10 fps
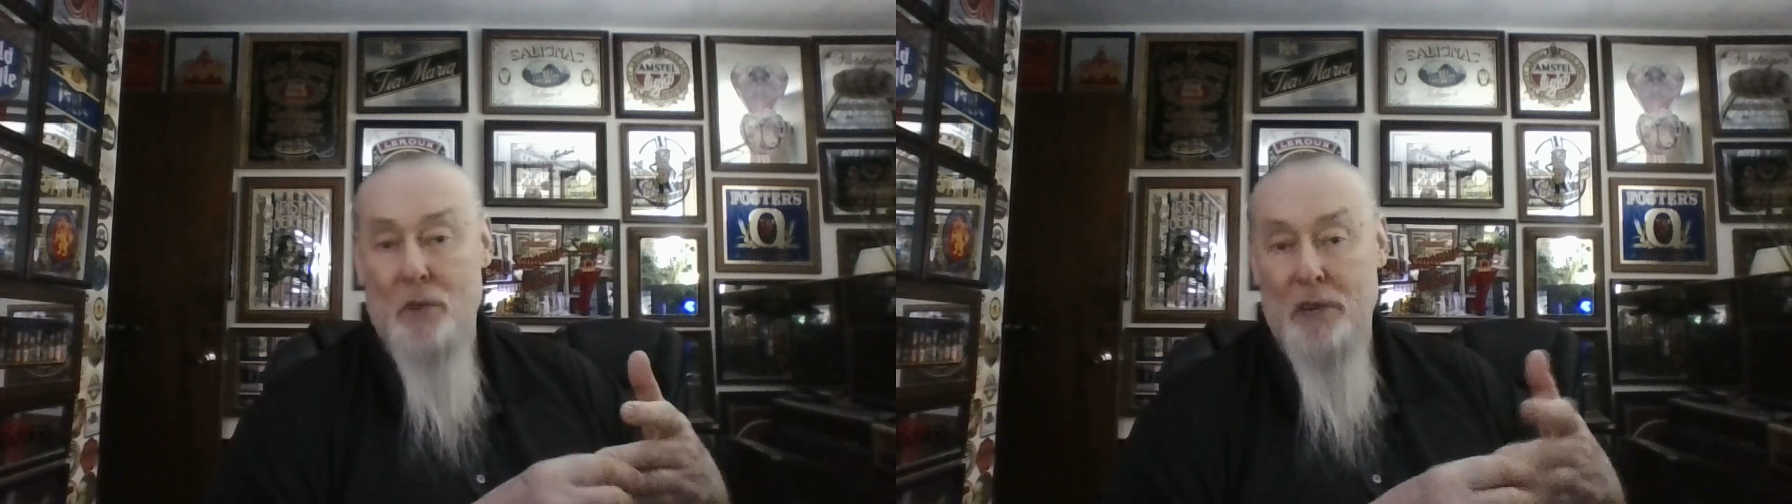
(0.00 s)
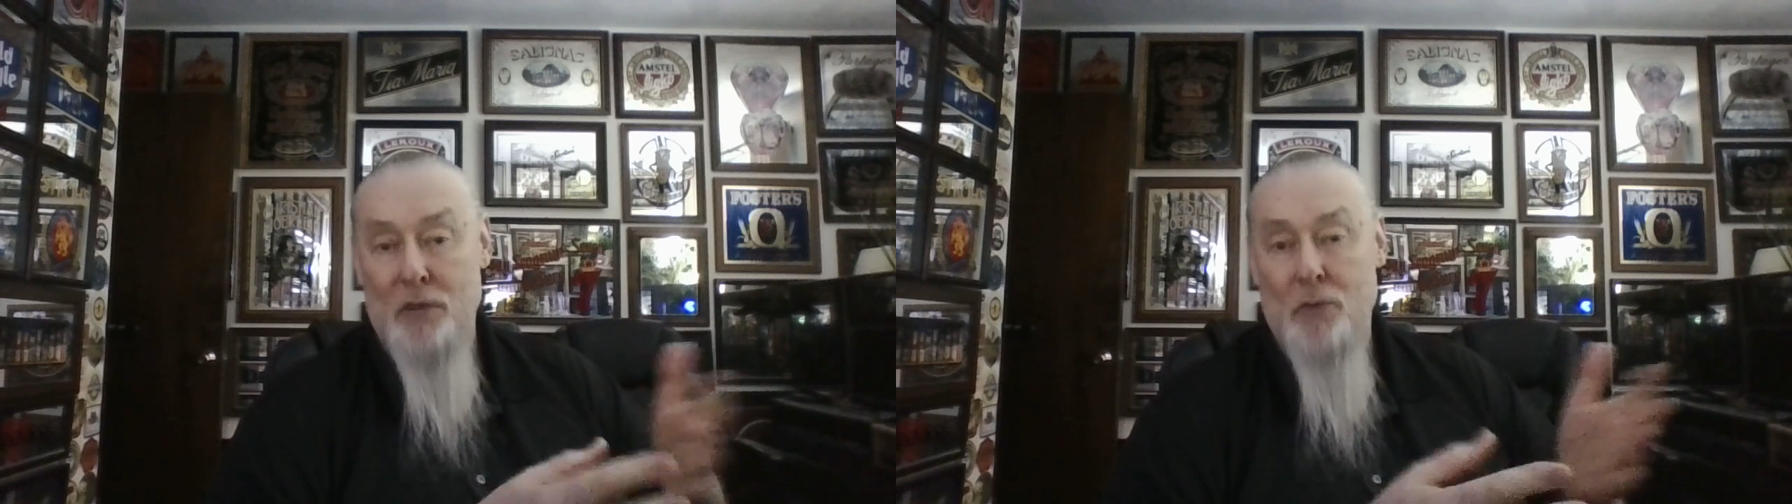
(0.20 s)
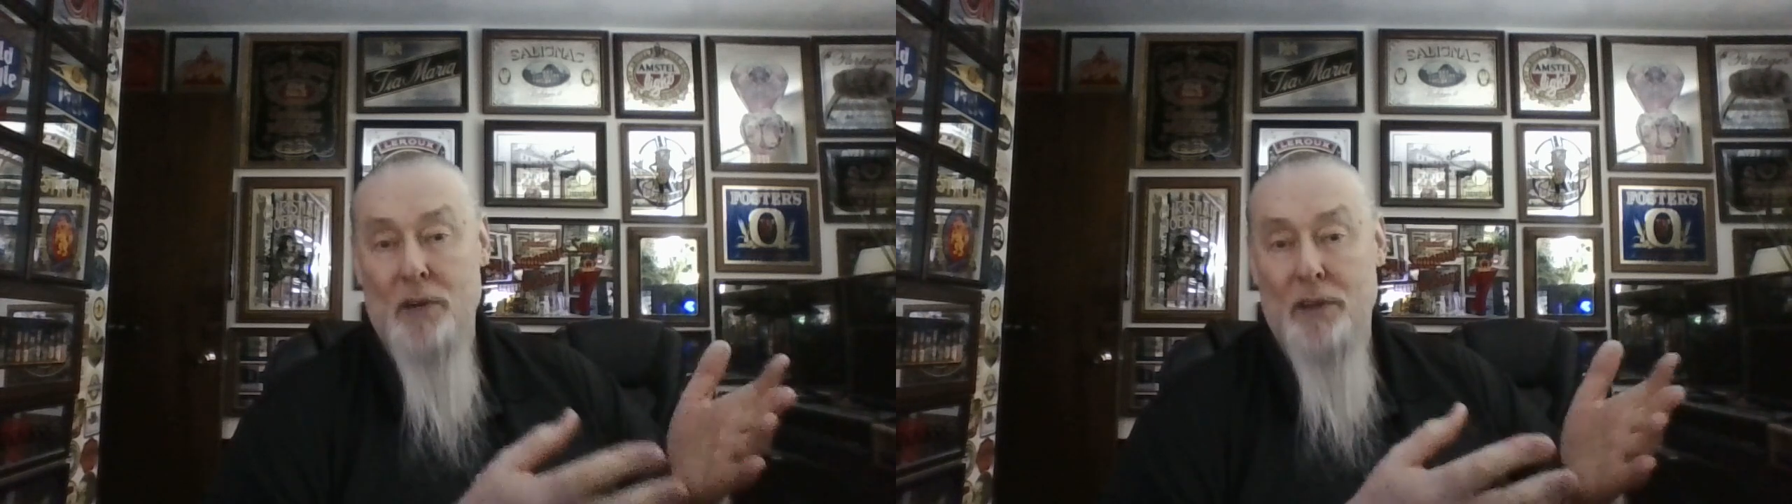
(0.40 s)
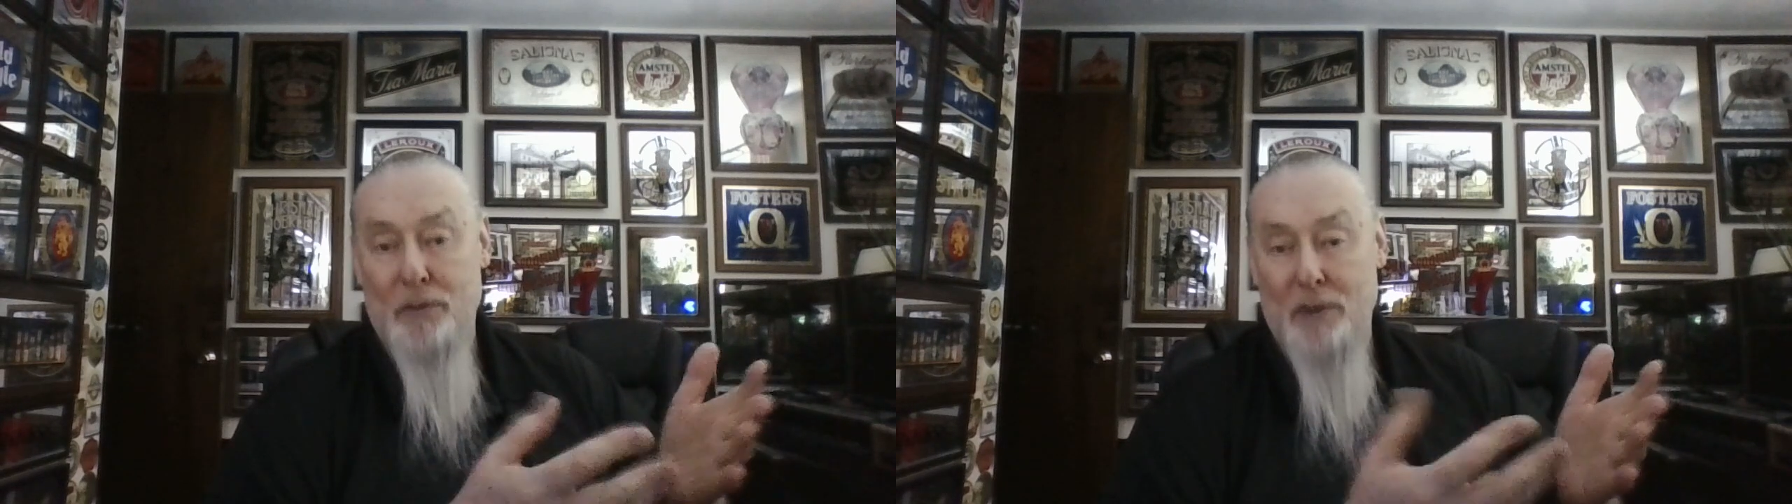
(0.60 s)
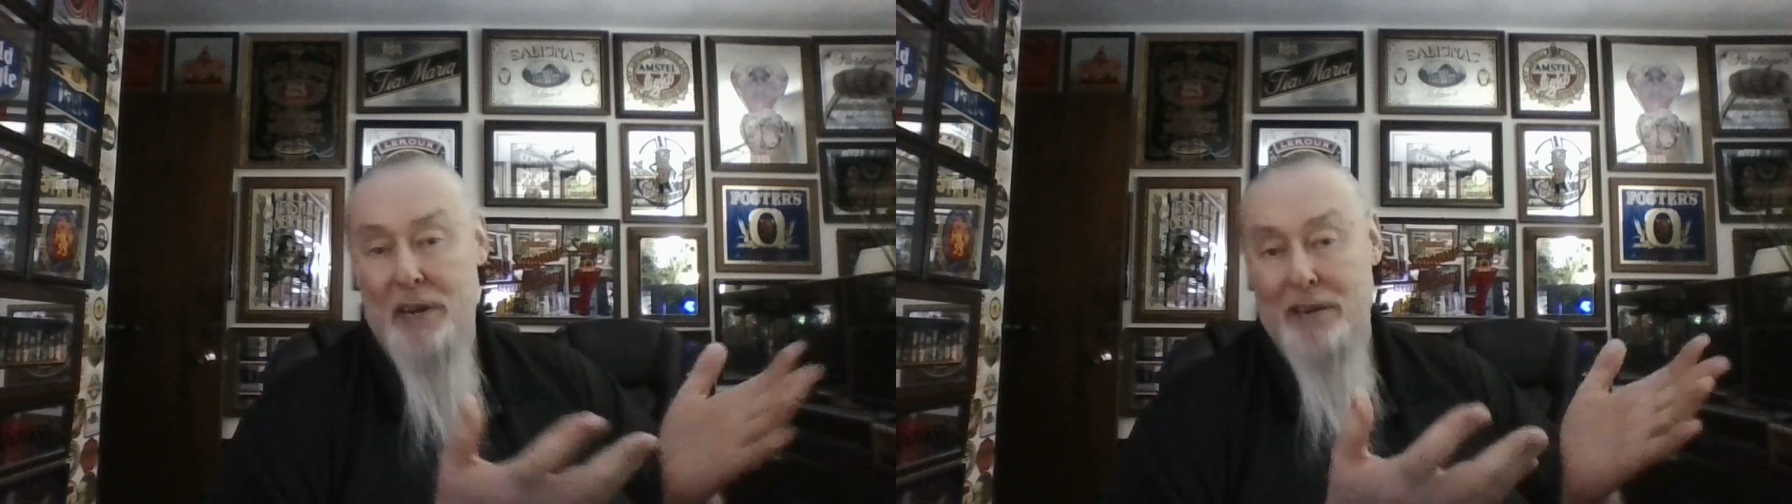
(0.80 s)

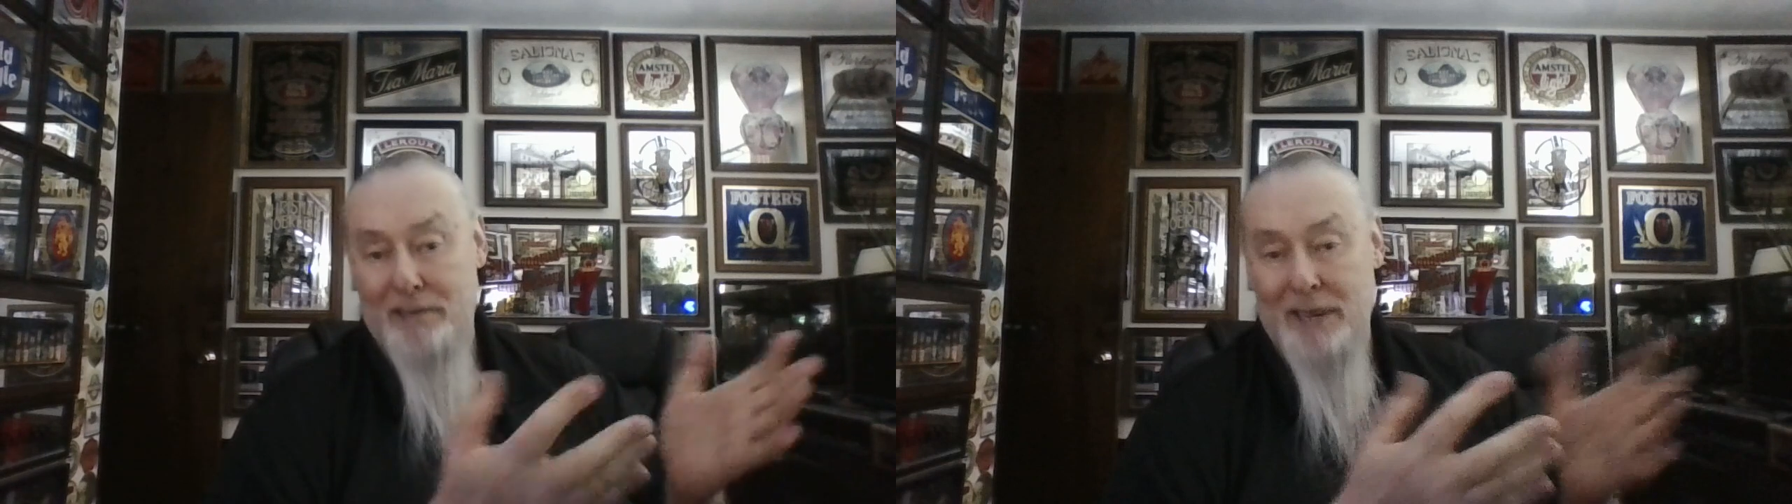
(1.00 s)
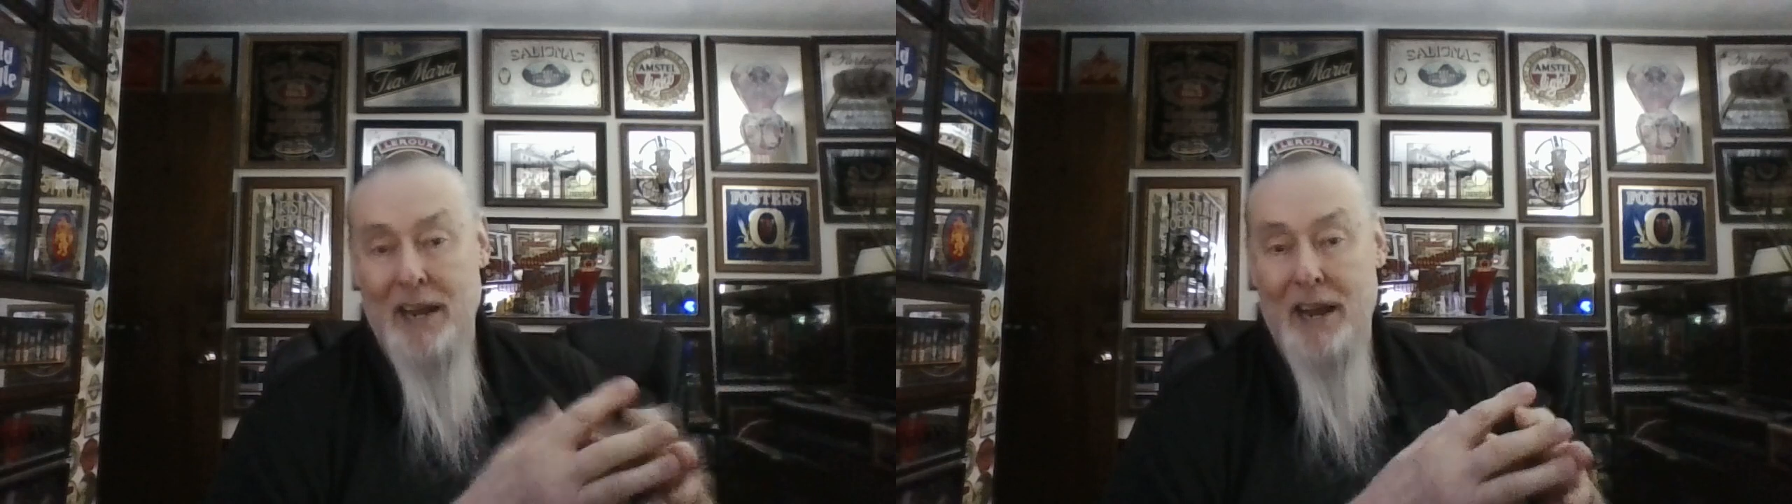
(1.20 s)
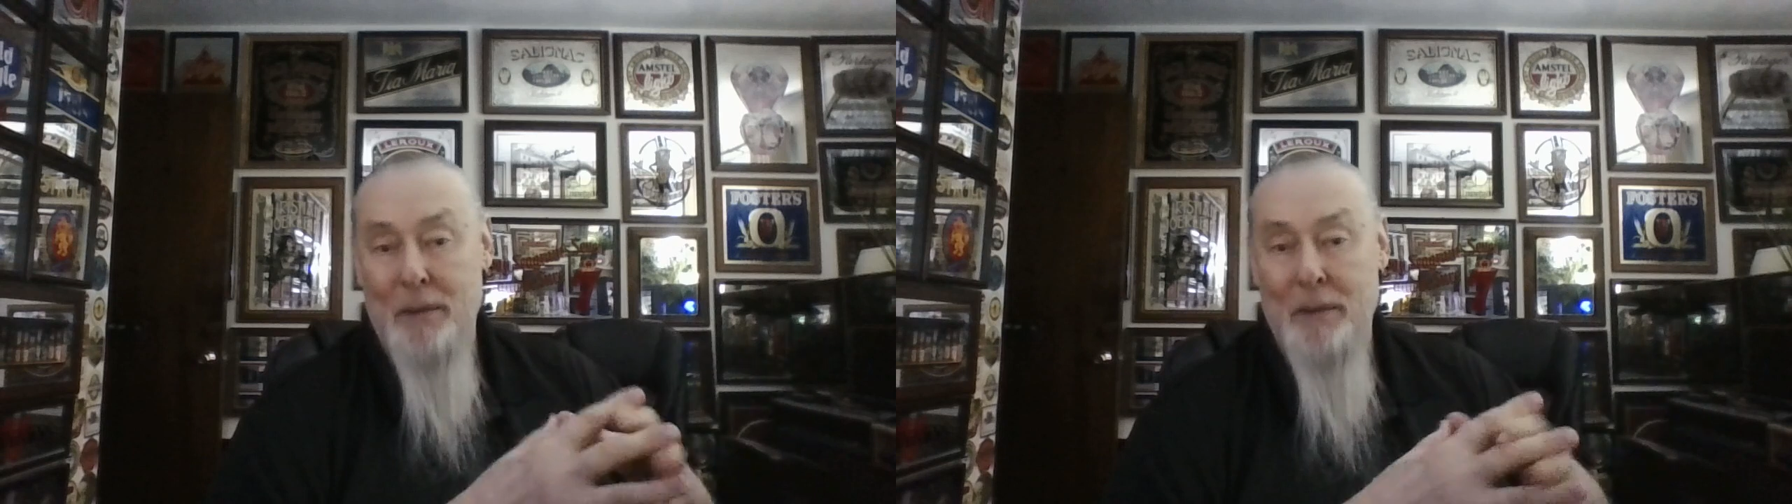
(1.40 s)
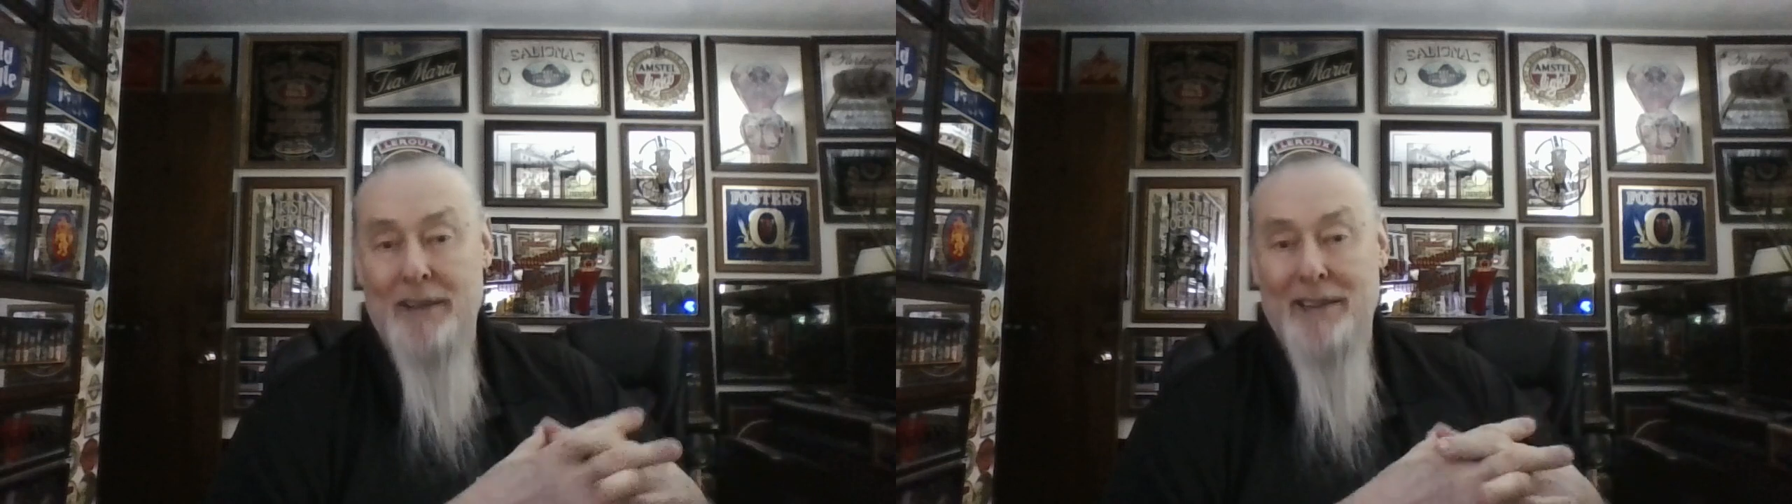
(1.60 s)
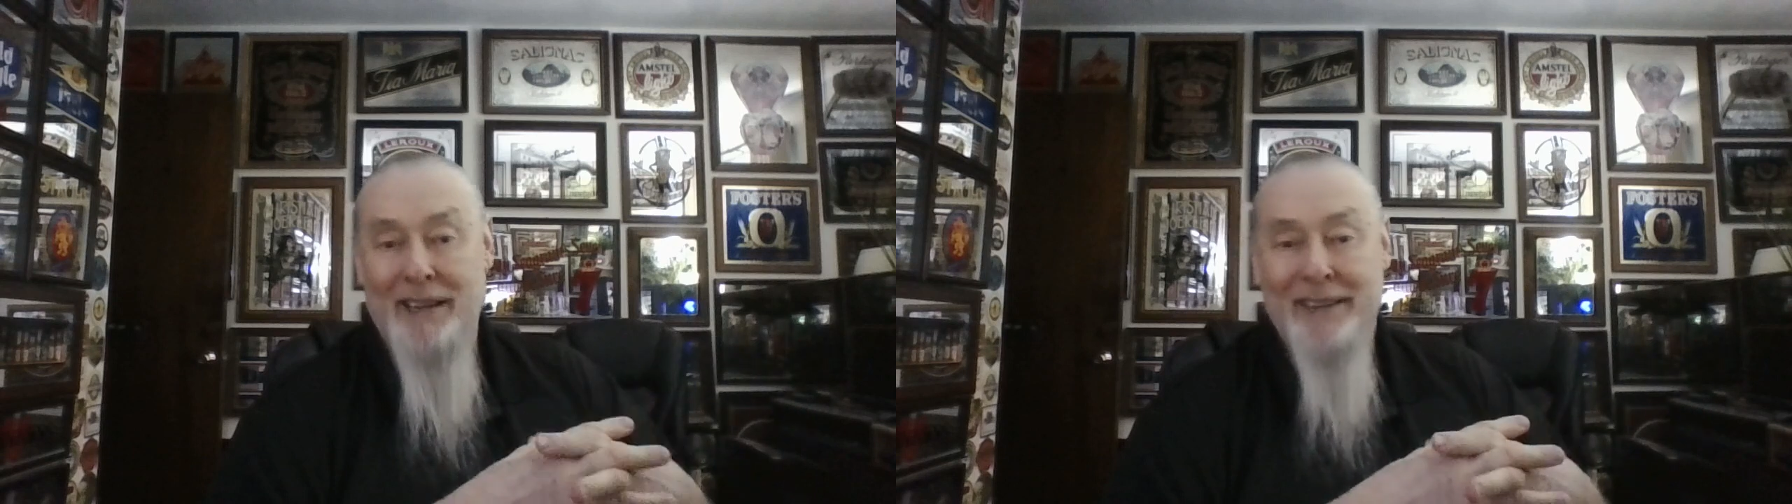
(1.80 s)
2023. Now, how
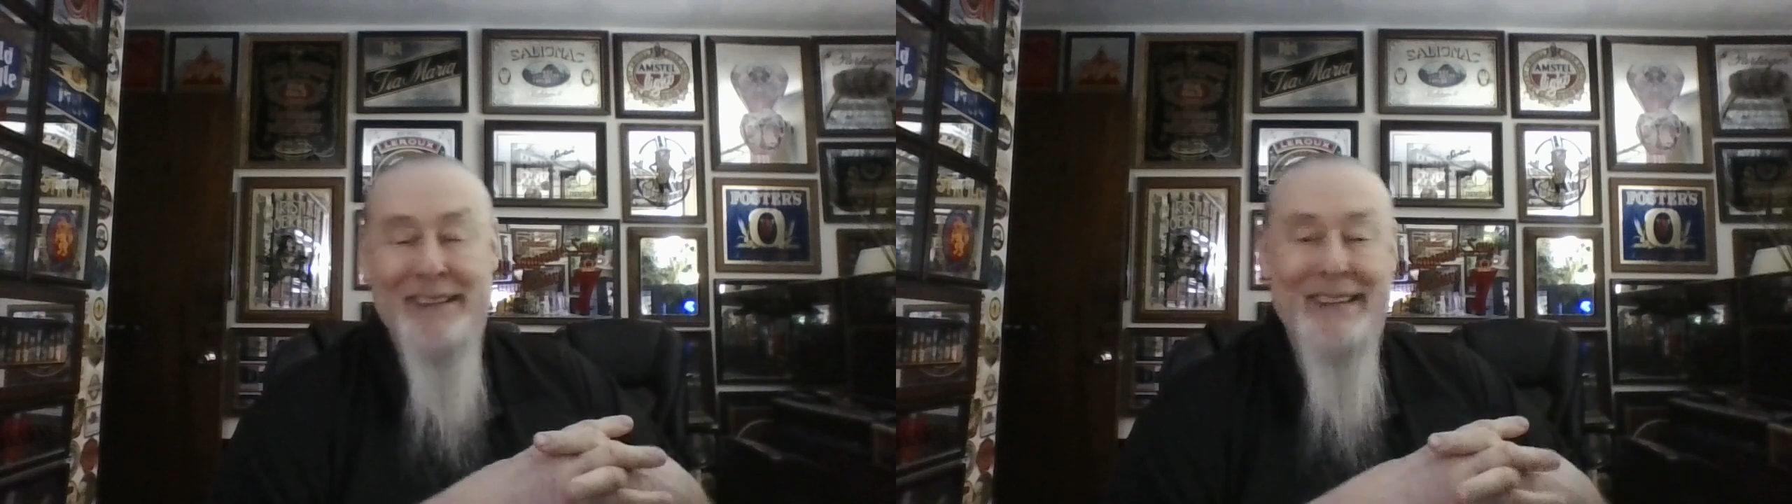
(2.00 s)
about that?